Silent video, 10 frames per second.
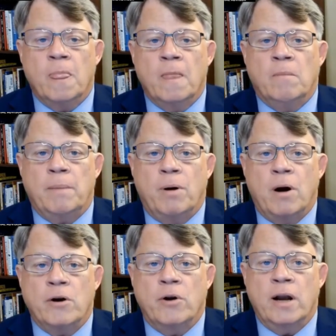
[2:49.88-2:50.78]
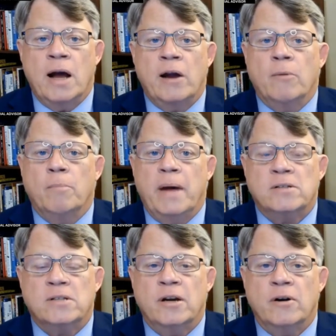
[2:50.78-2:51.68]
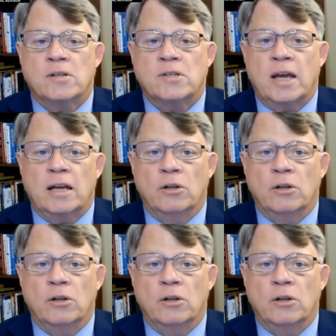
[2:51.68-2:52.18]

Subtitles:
My partner and I are based here in St.